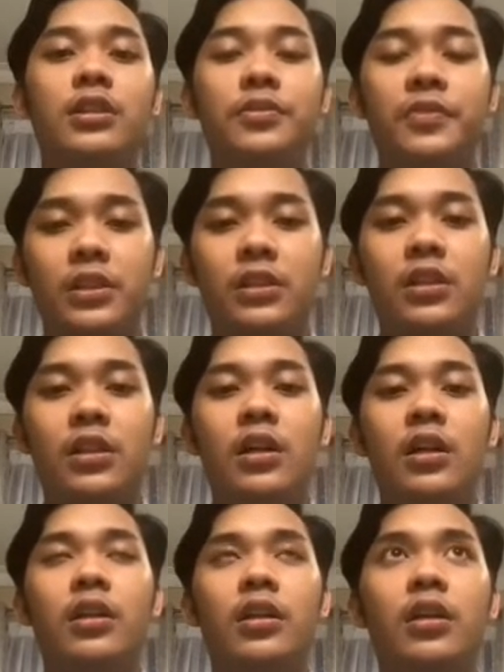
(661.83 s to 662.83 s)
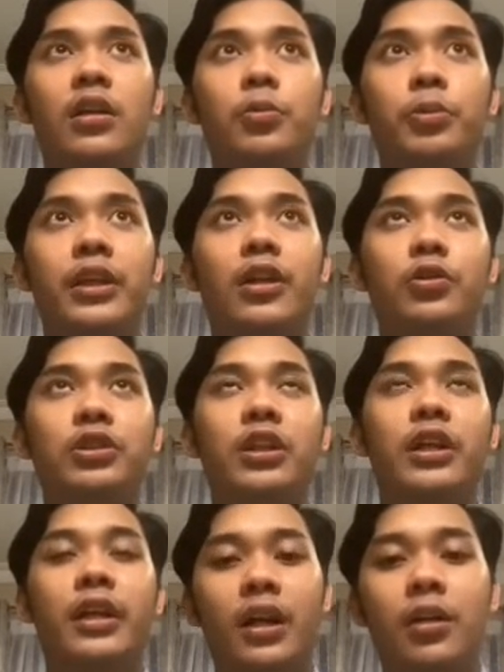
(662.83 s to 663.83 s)
service. The way that OSHA
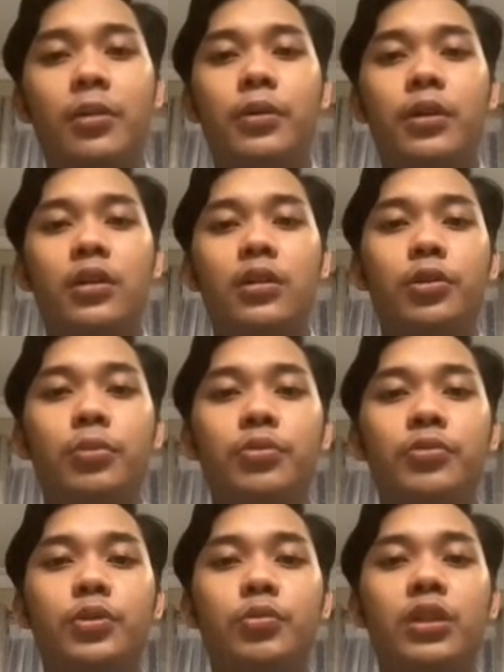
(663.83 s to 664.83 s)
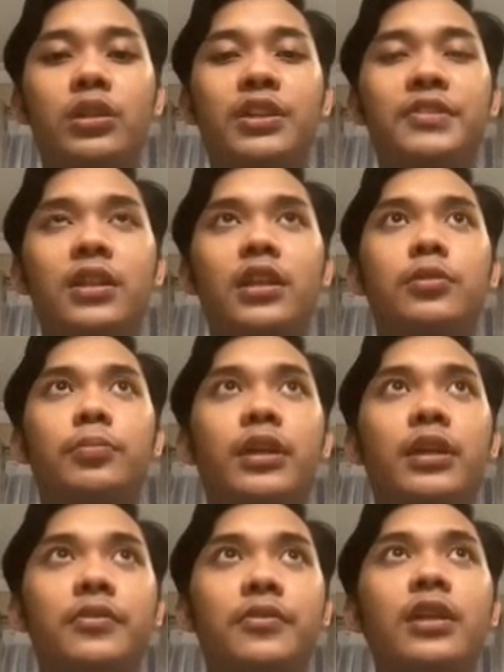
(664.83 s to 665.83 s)
can help to improve the worker safety is by
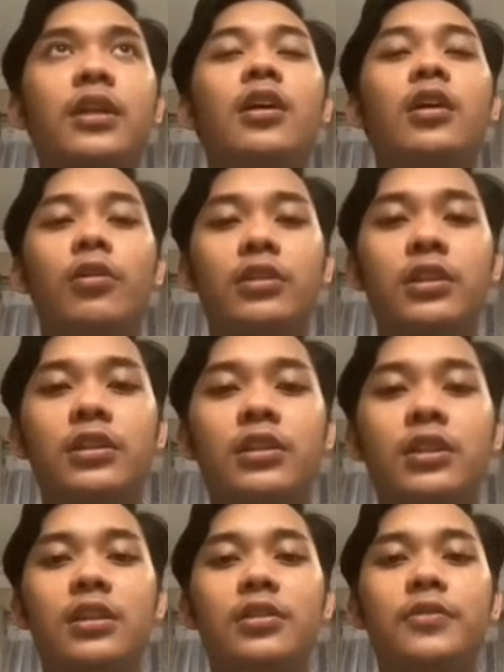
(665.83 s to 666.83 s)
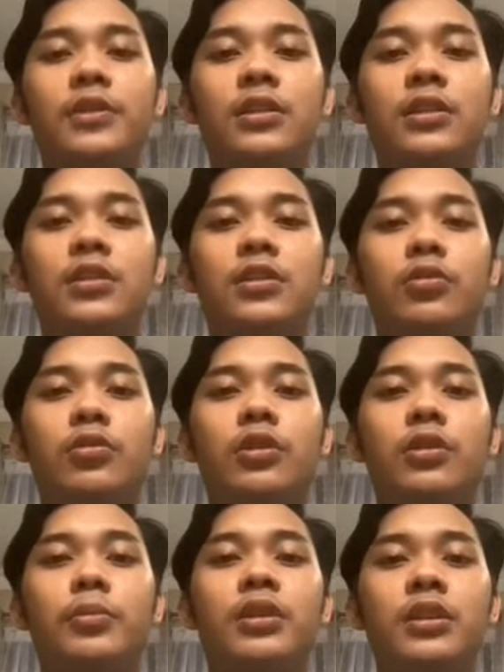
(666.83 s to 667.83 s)
giving consultancy services to
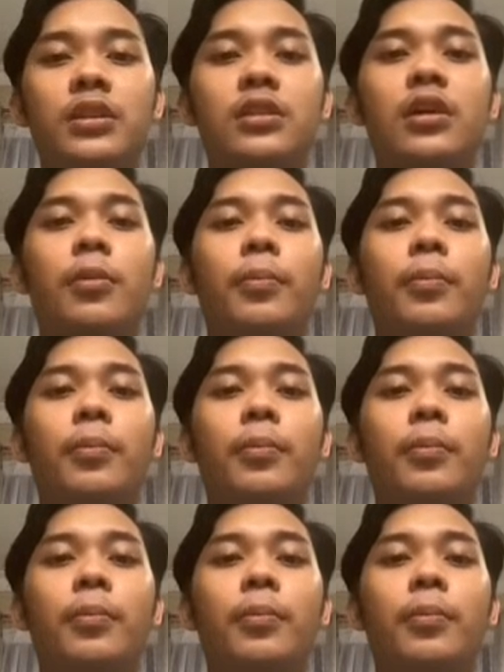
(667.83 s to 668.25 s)
the business,